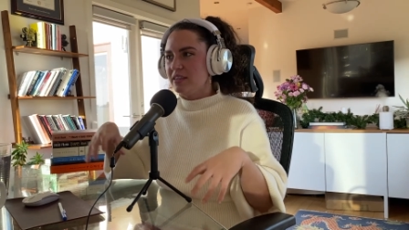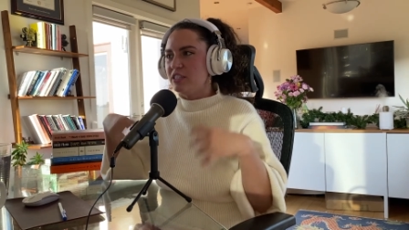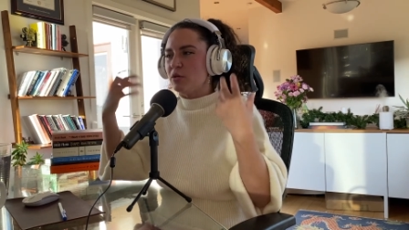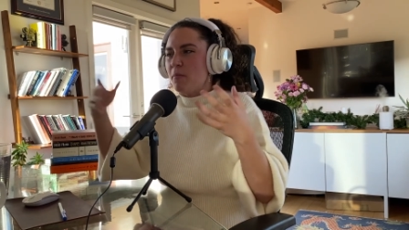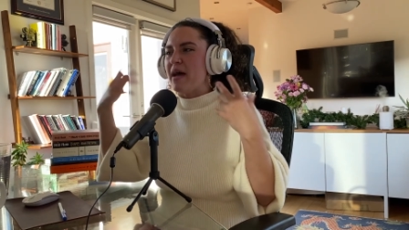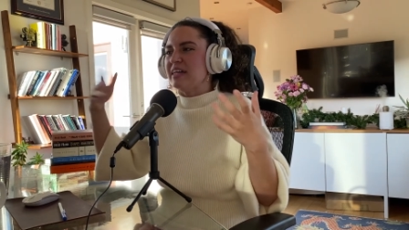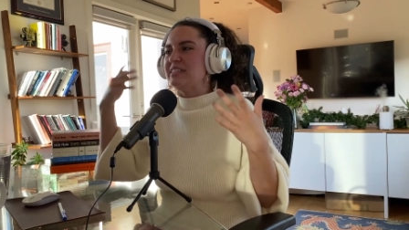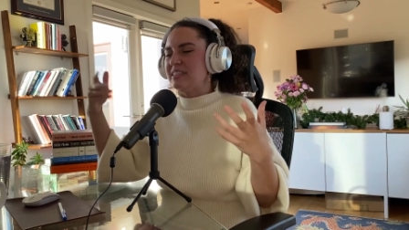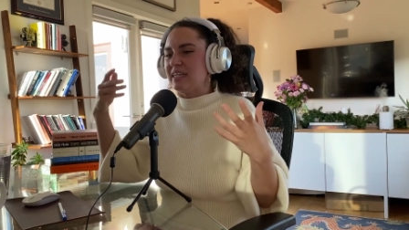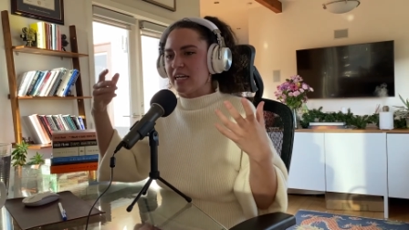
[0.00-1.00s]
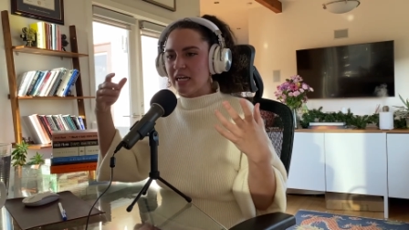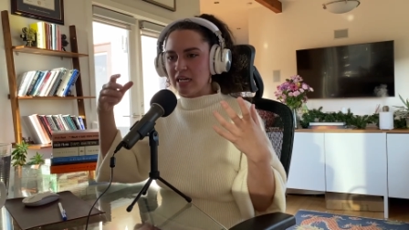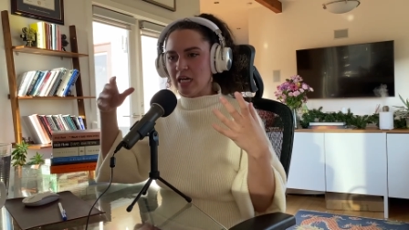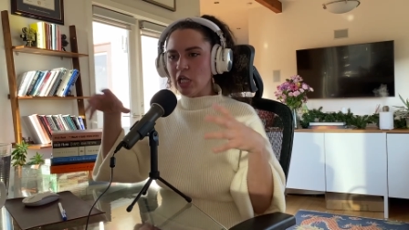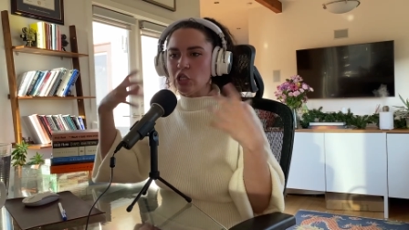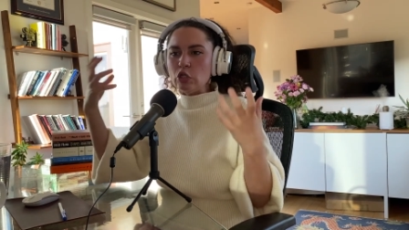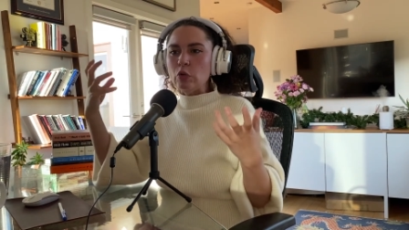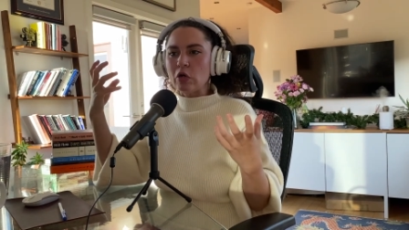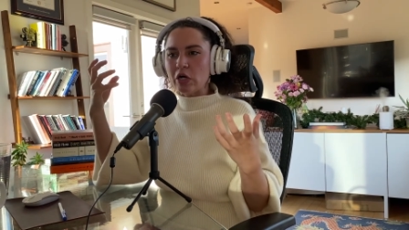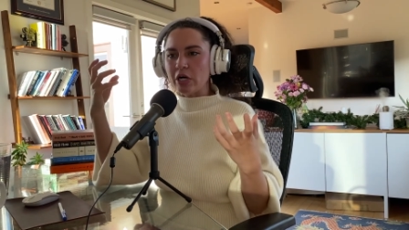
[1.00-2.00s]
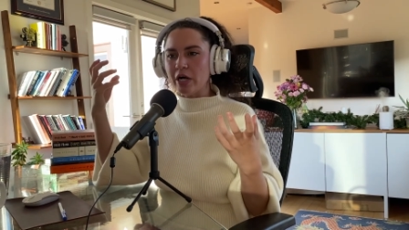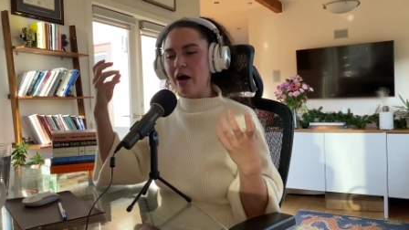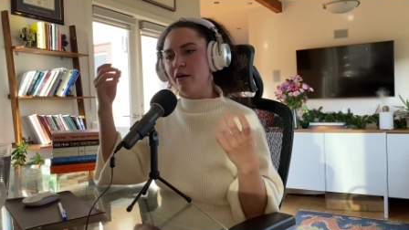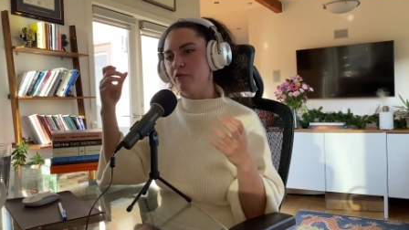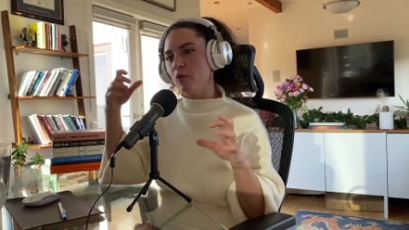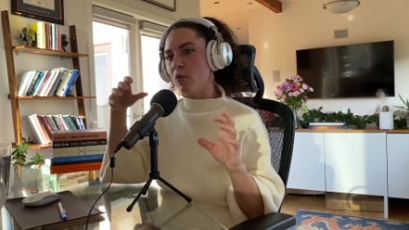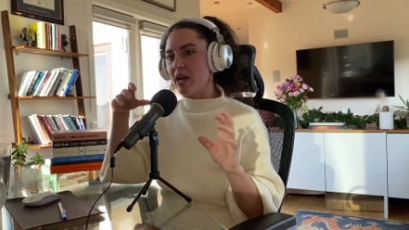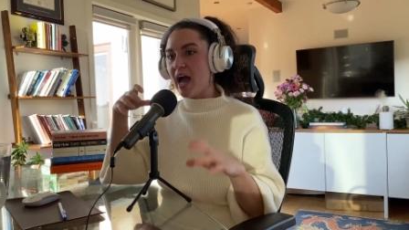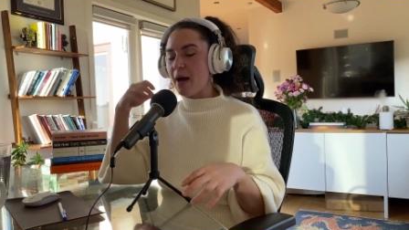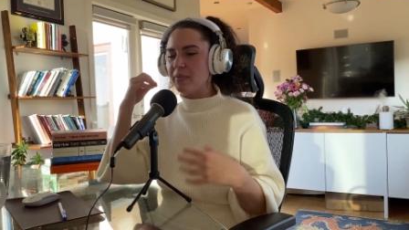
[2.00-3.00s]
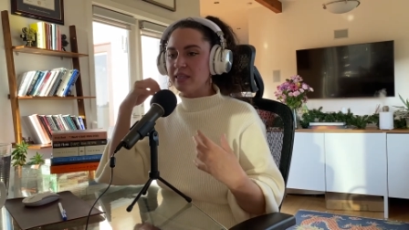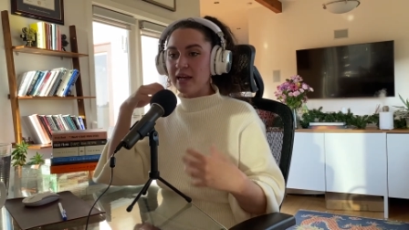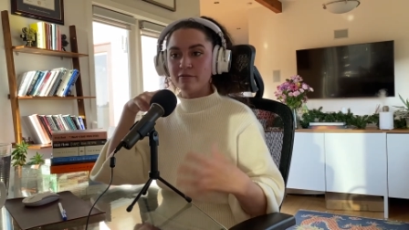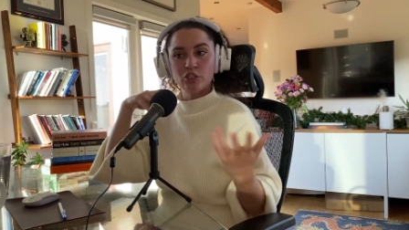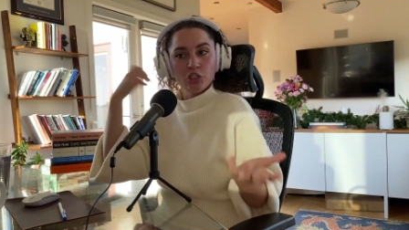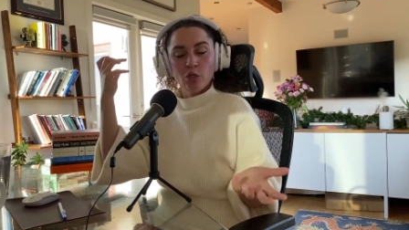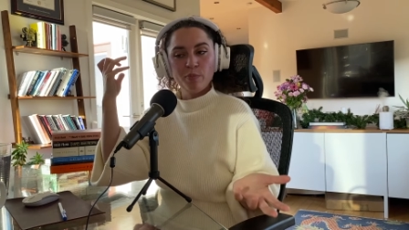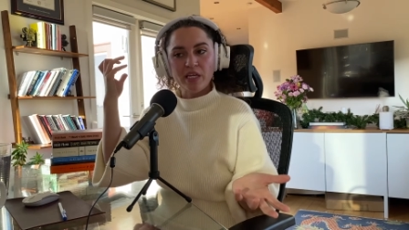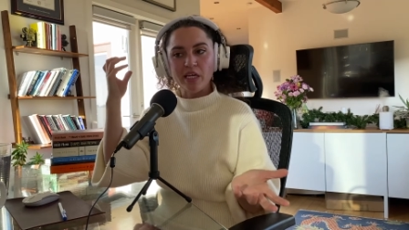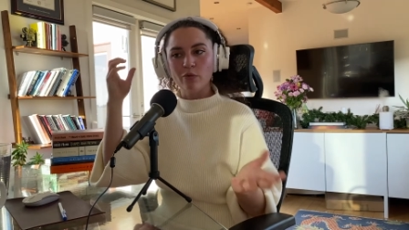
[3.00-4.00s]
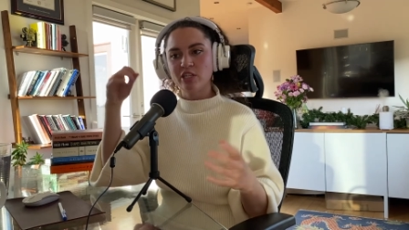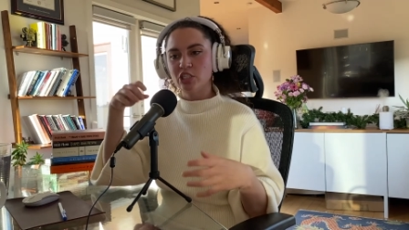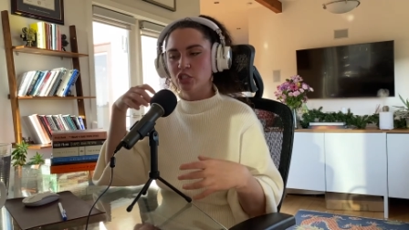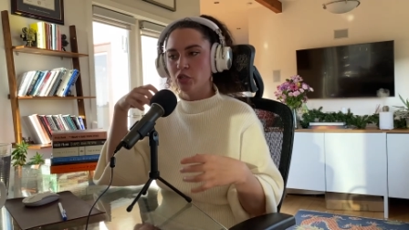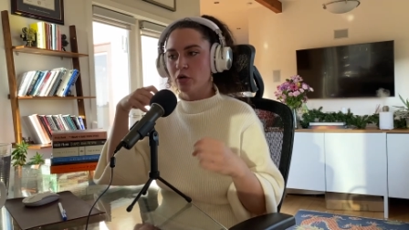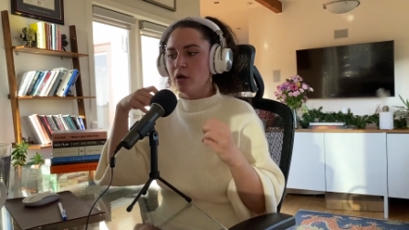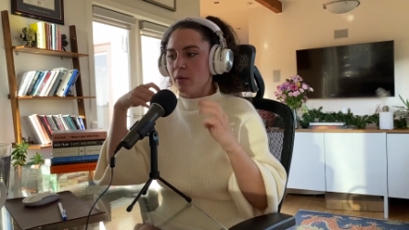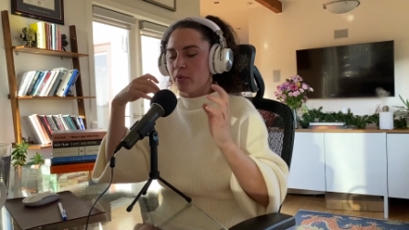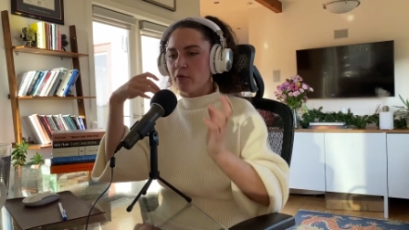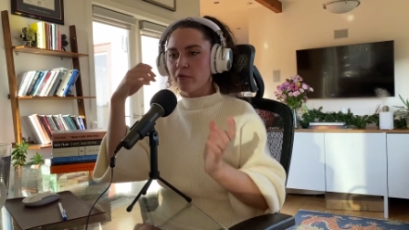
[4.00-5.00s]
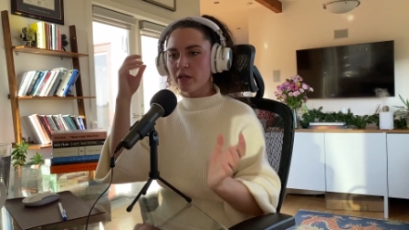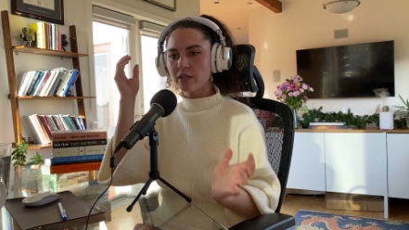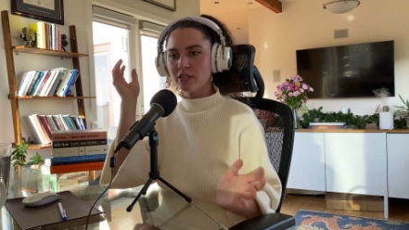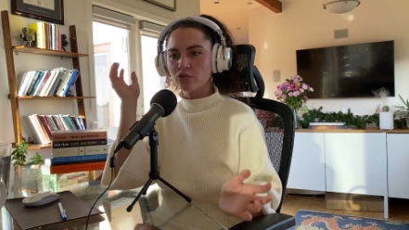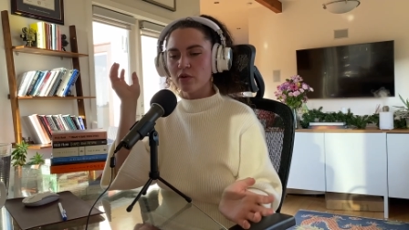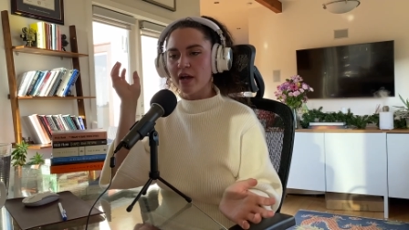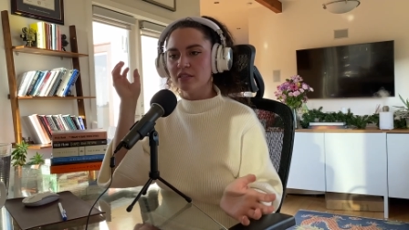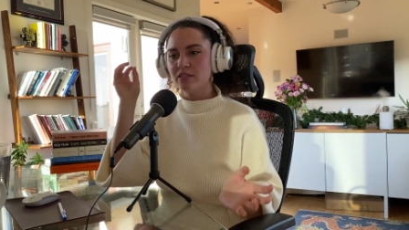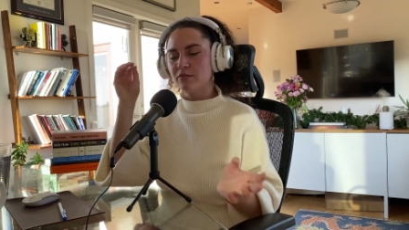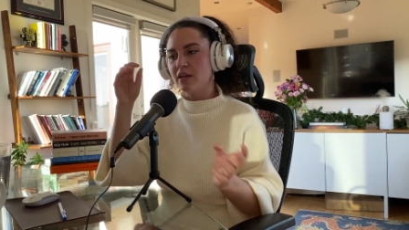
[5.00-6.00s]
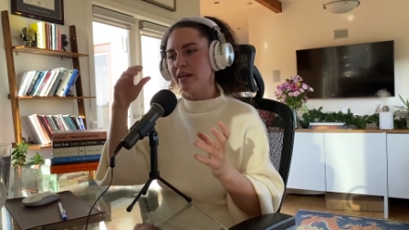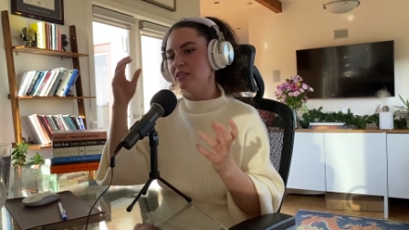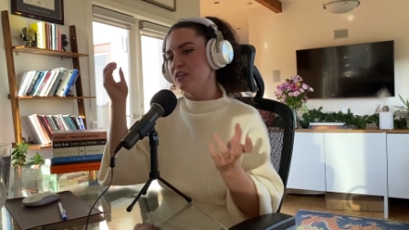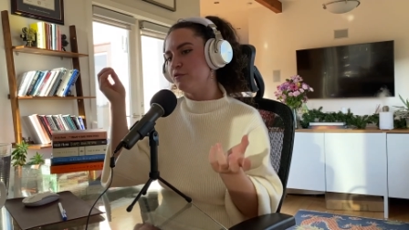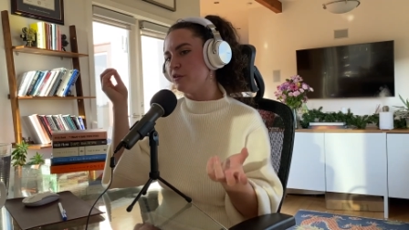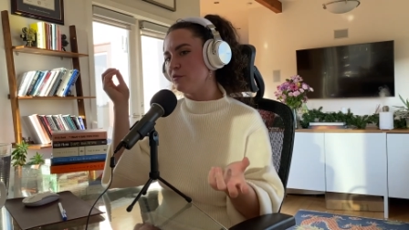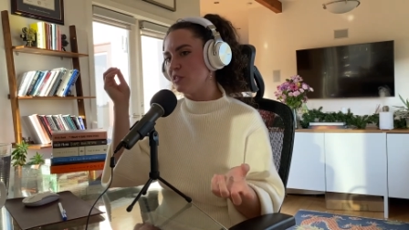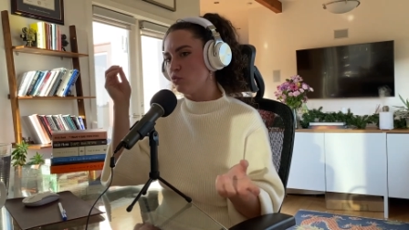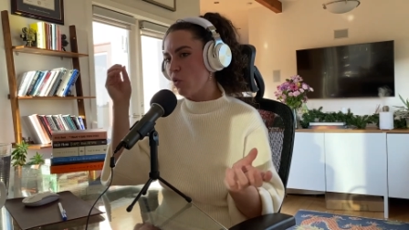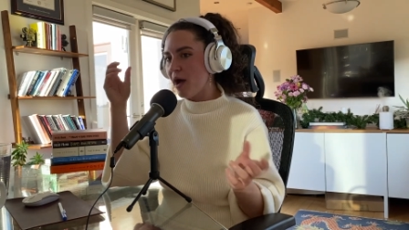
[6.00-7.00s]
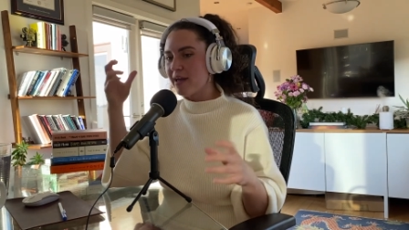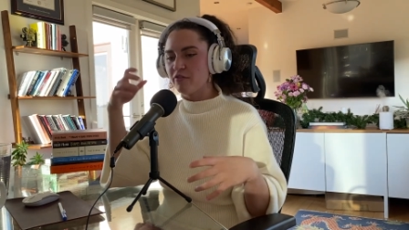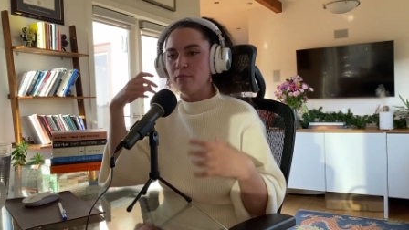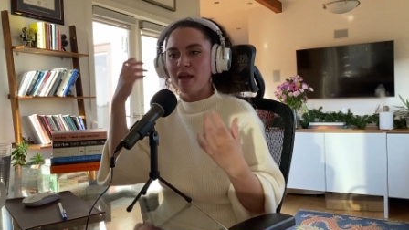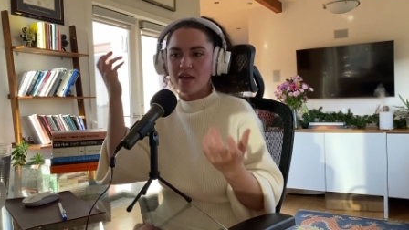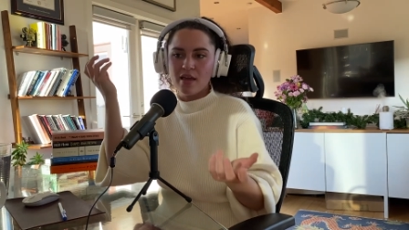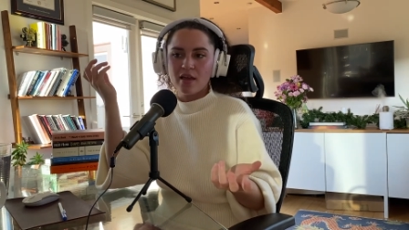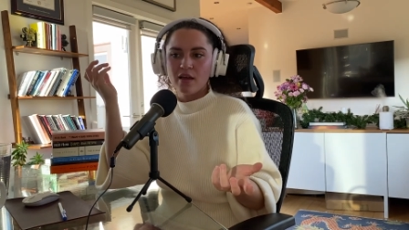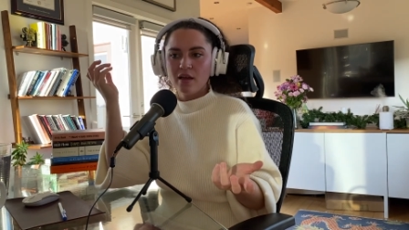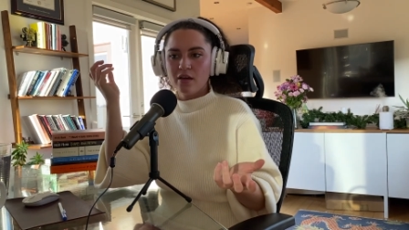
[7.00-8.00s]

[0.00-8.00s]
domestic allure of what a happy life should be, which is your perfectly dressed 1950s wife making